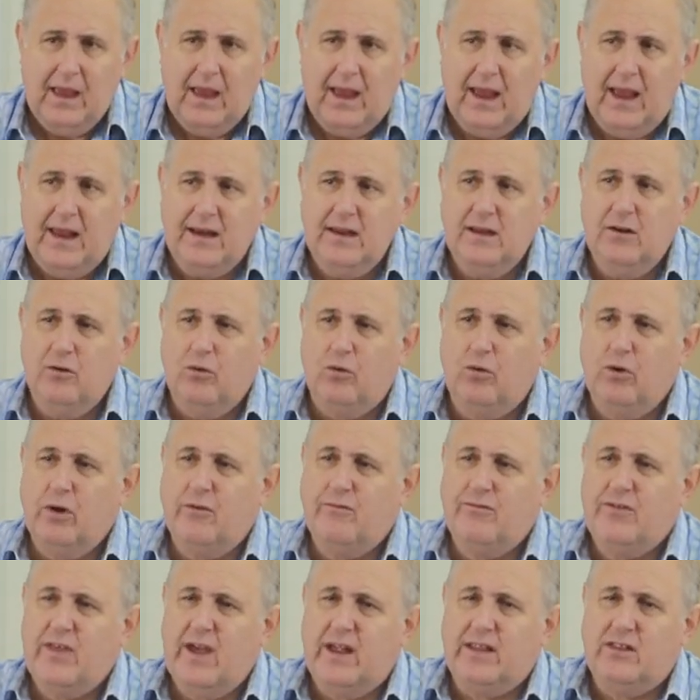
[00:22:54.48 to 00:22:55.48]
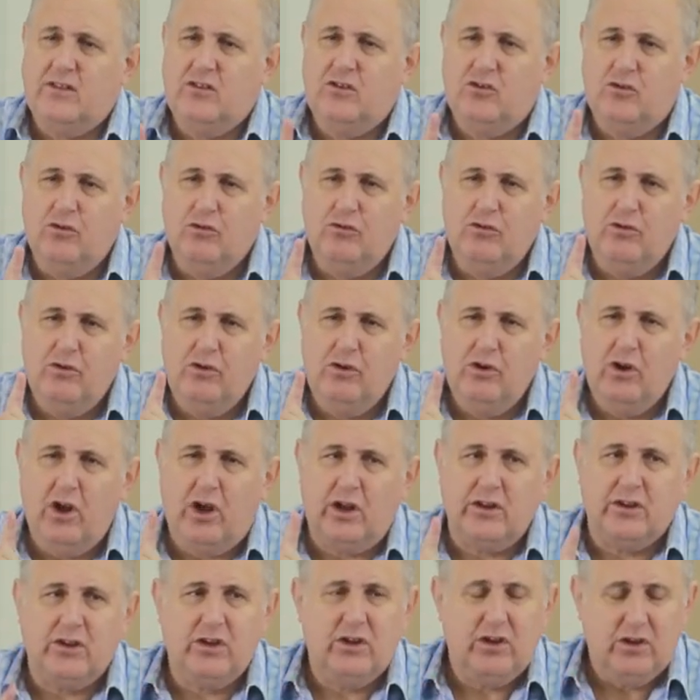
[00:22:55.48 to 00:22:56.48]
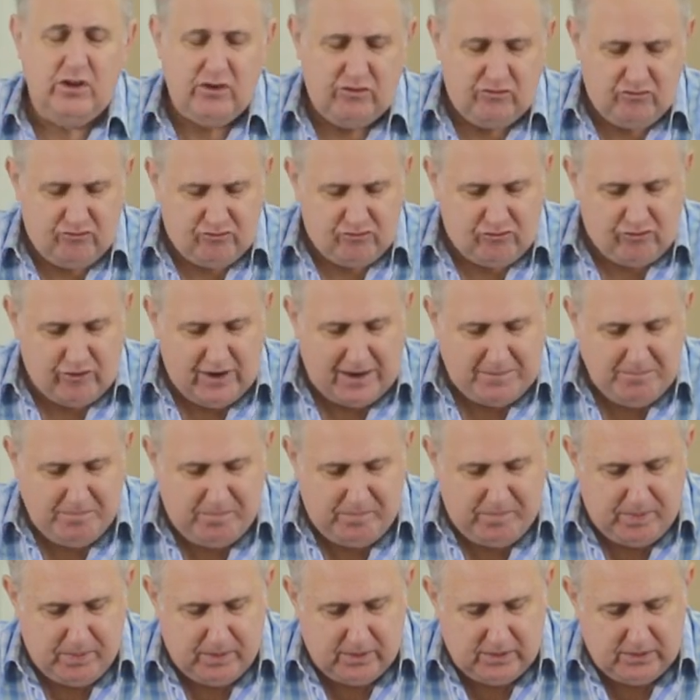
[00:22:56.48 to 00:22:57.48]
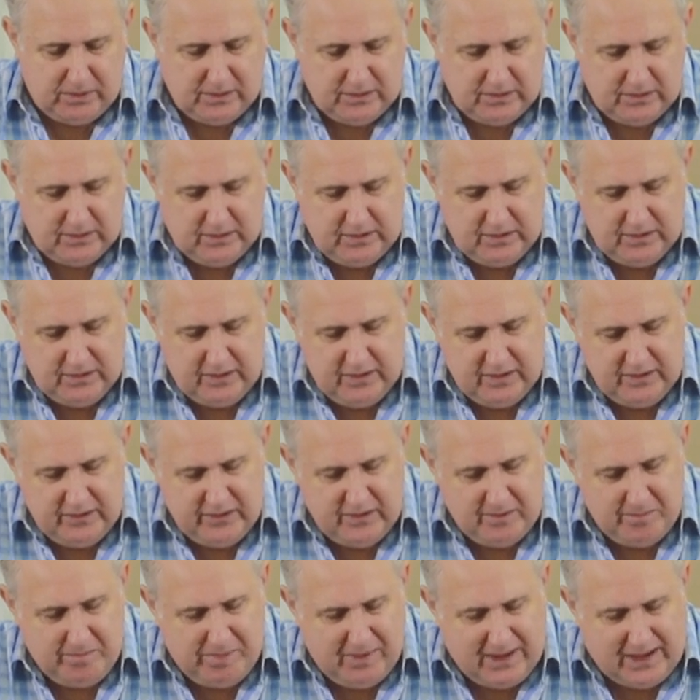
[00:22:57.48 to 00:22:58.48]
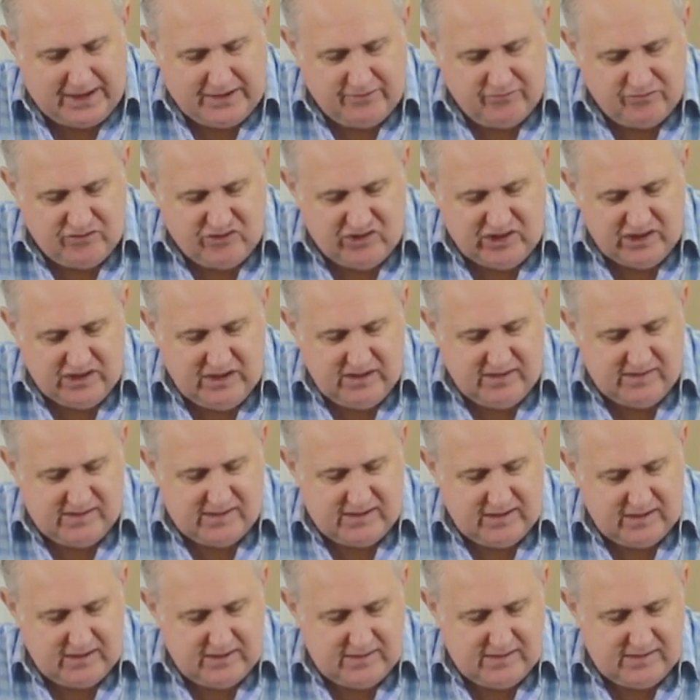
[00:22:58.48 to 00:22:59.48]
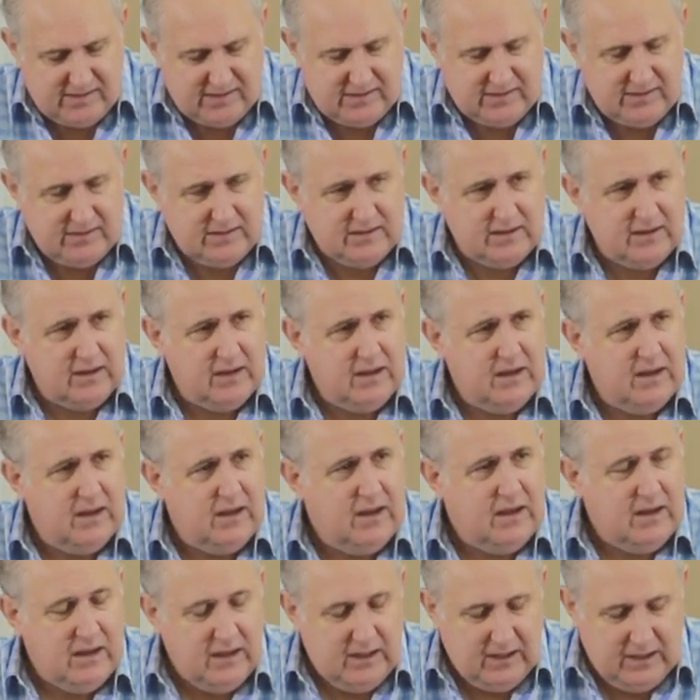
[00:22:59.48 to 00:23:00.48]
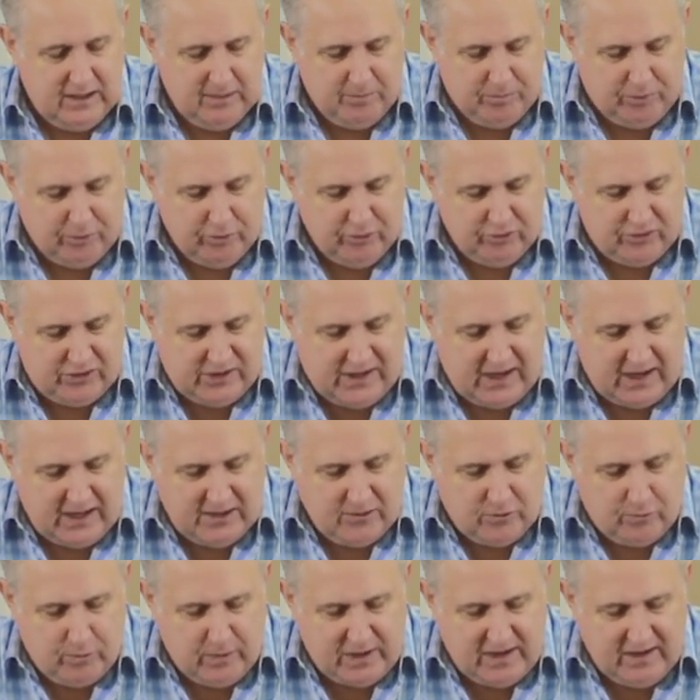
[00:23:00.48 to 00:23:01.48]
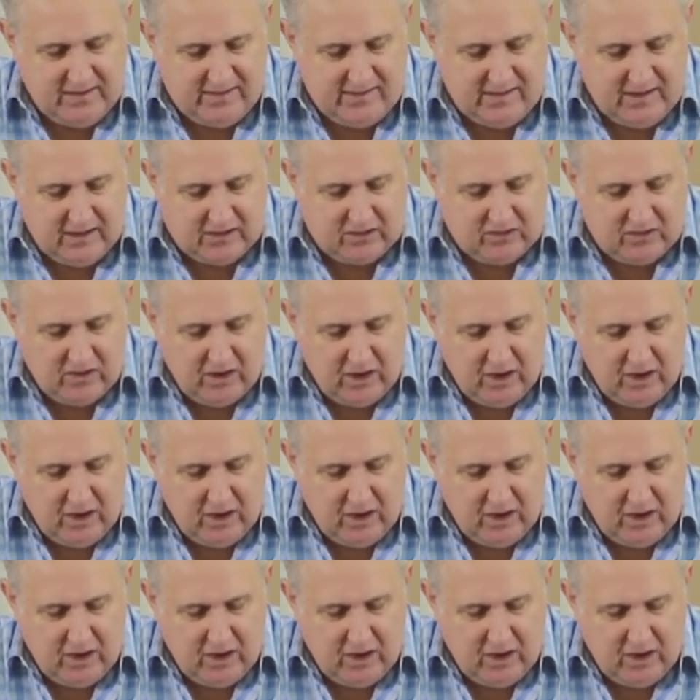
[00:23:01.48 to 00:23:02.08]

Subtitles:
And in all of that, do not trample the blood of Jesus. Hebrews 10:26,